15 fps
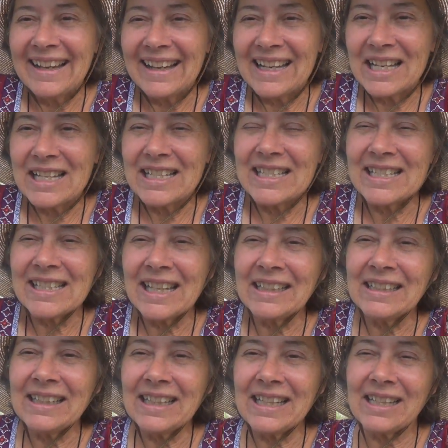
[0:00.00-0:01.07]
uh,
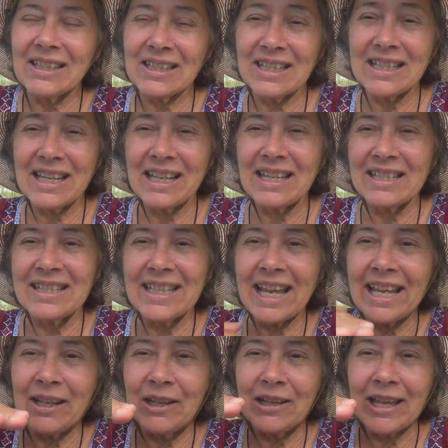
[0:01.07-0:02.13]
suddenly
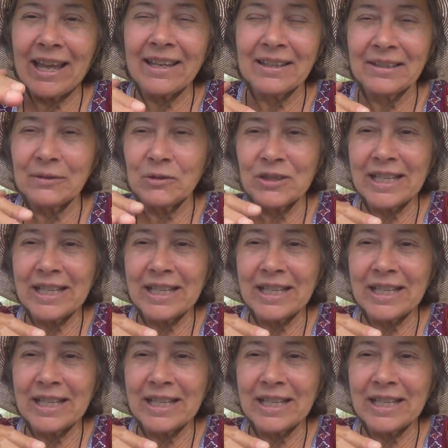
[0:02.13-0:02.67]
segueing,